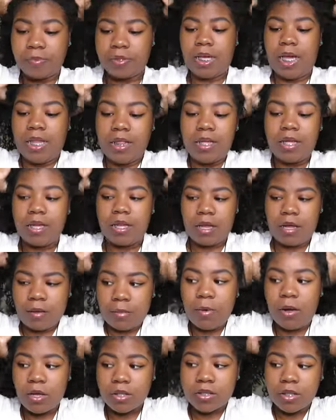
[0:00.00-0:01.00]
And then
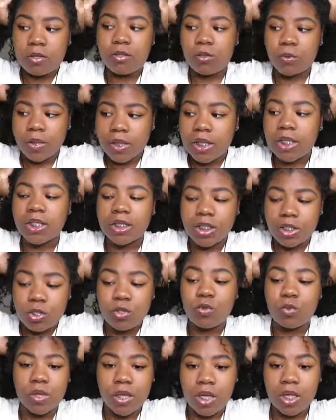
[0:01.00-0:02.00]
I'm also doing this
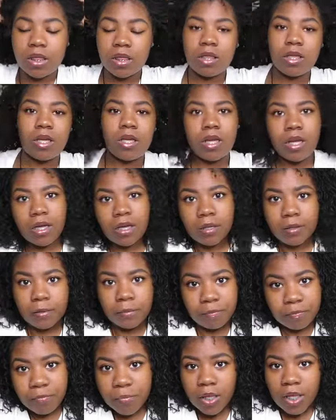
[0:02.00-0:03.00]
to get the
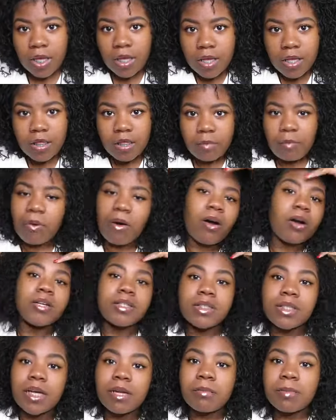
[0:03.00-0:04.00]

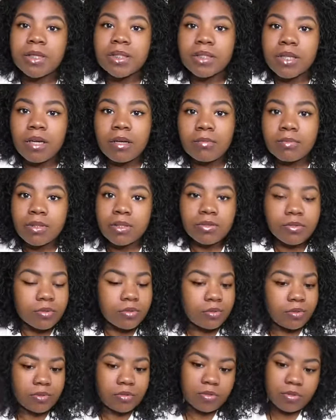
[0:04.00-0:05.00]
parts out of my scalp too.
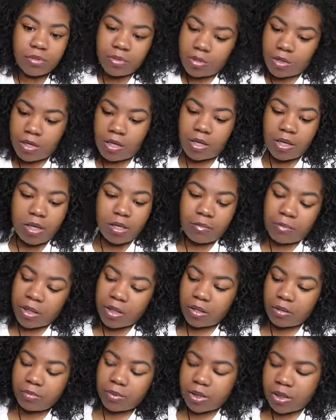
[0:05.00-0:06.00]
Make
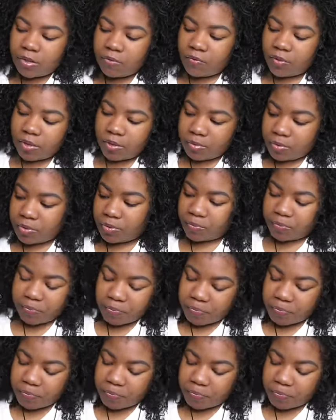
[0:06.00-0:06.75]
them less visible.